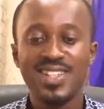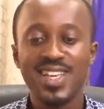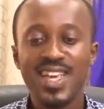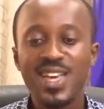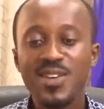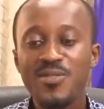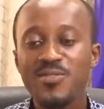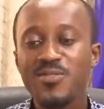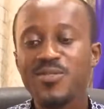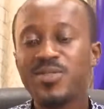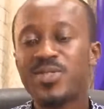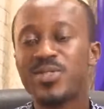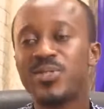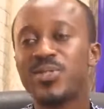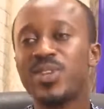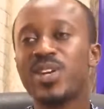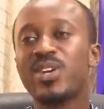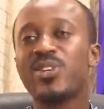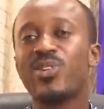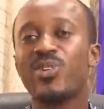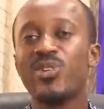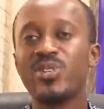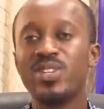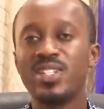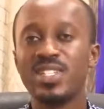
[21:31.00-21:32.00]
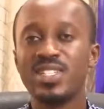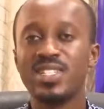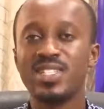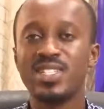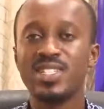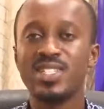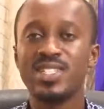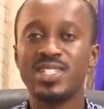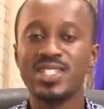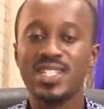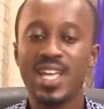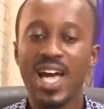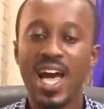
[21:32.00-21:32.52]
if 3
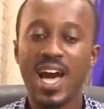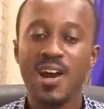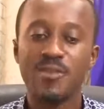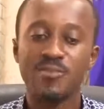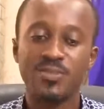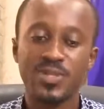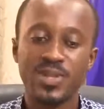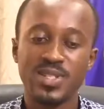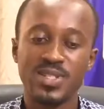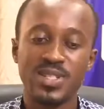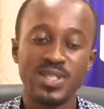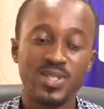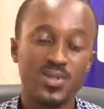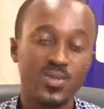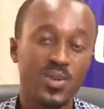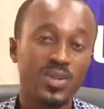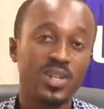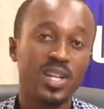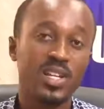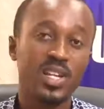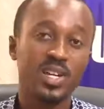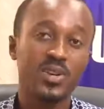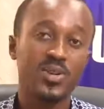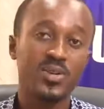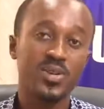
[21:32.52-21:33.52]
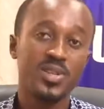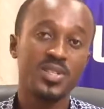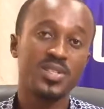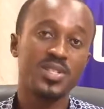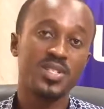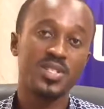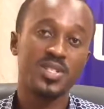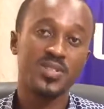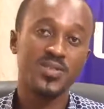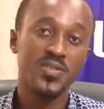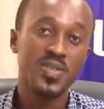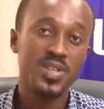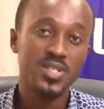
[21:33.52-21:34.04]
conditions are present. What are the
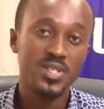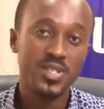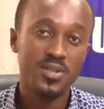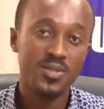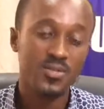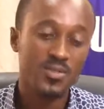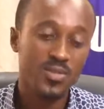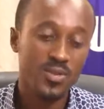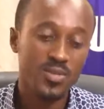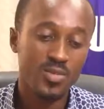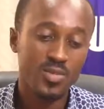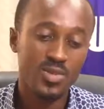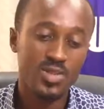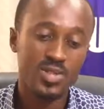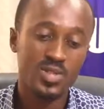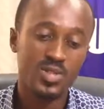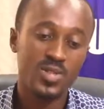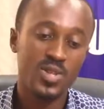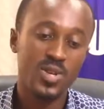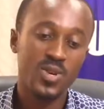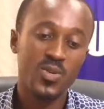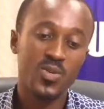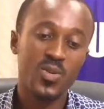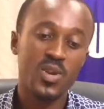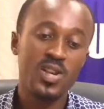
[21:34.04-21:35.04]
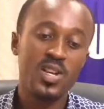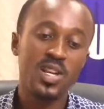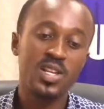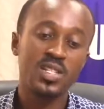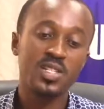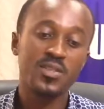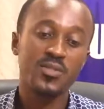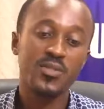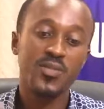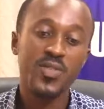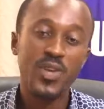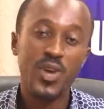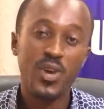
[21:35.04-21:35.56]
conditions? First and foremost, when
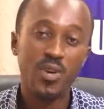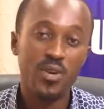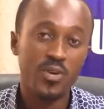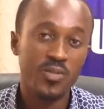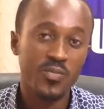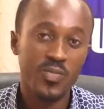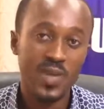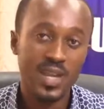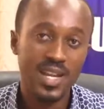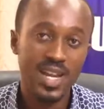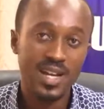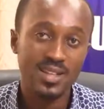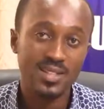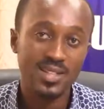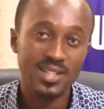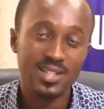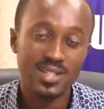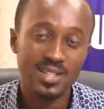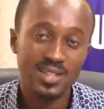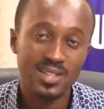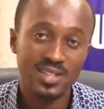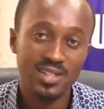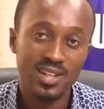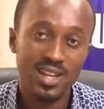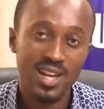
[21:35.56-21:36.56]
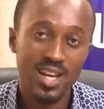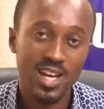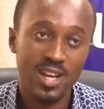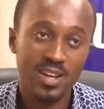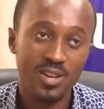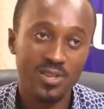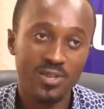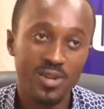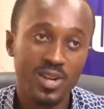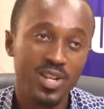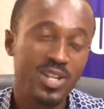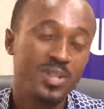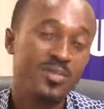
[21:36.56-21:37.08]
there's fear of penalty.
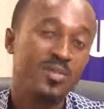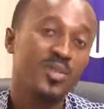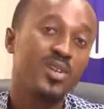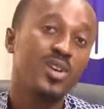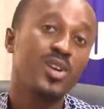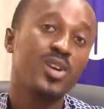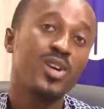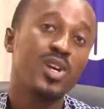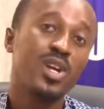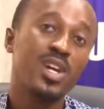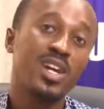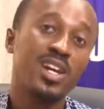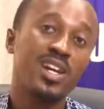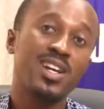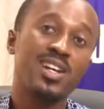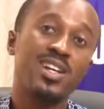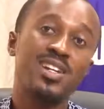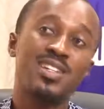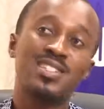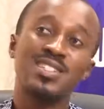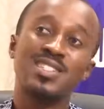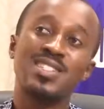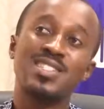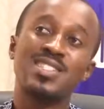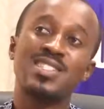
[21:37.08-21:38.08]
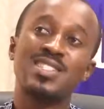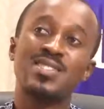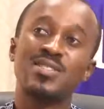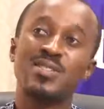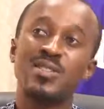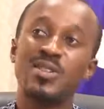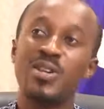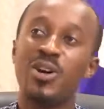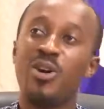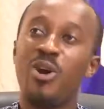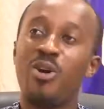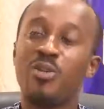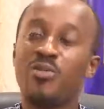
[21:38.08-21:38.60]
When it is
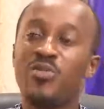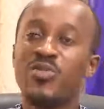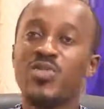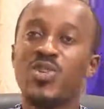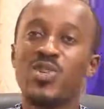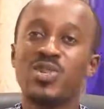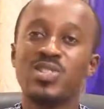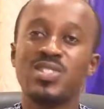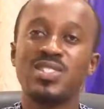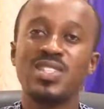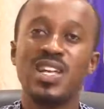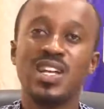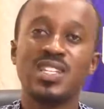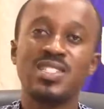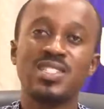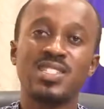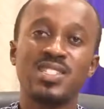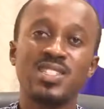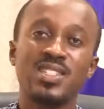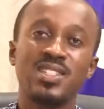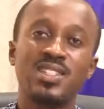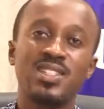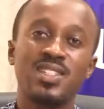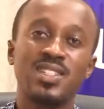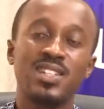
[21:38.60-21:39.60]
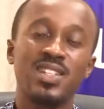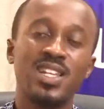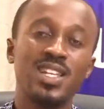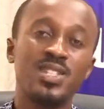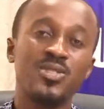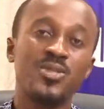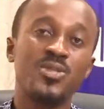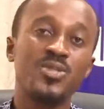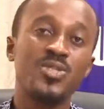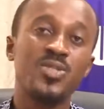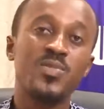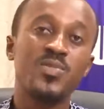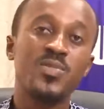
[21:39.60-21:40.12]
obvious that there's
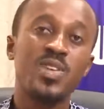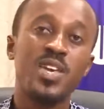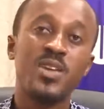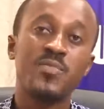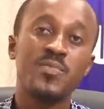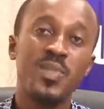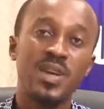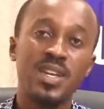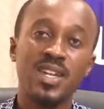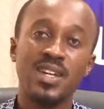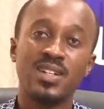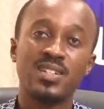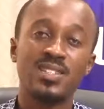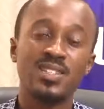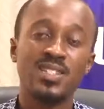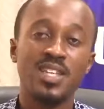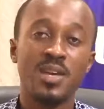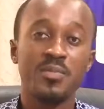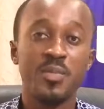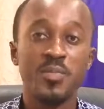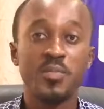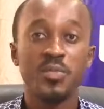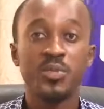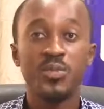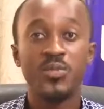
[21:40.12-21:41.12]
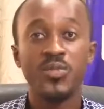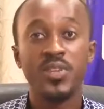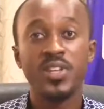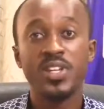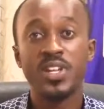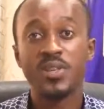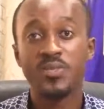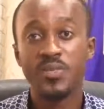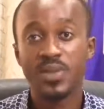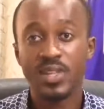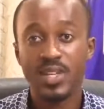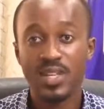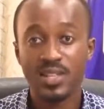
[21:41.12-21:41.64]
going to be a penalty and people fear
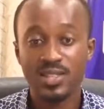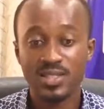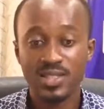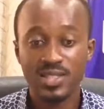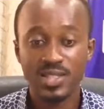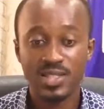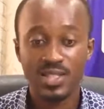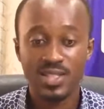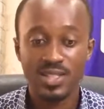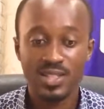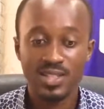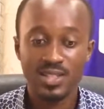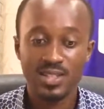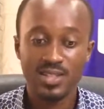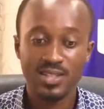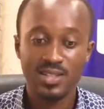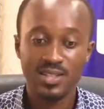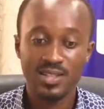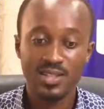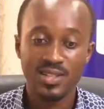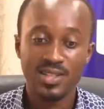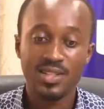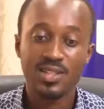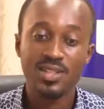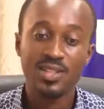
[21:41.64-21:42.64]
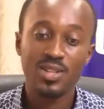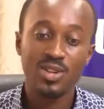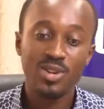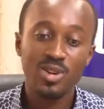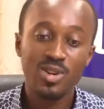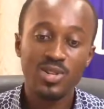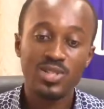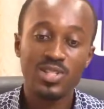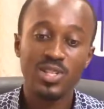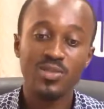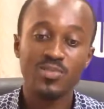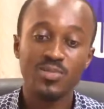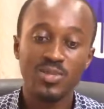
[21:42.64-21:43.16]
the penalty,
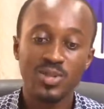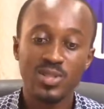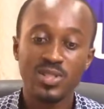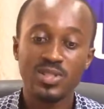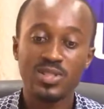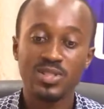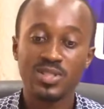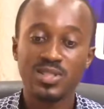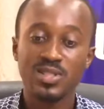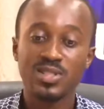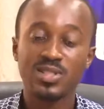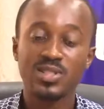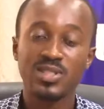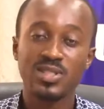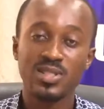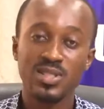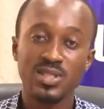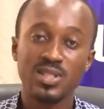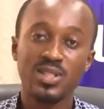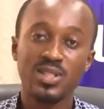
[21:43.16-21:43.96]
laws and policies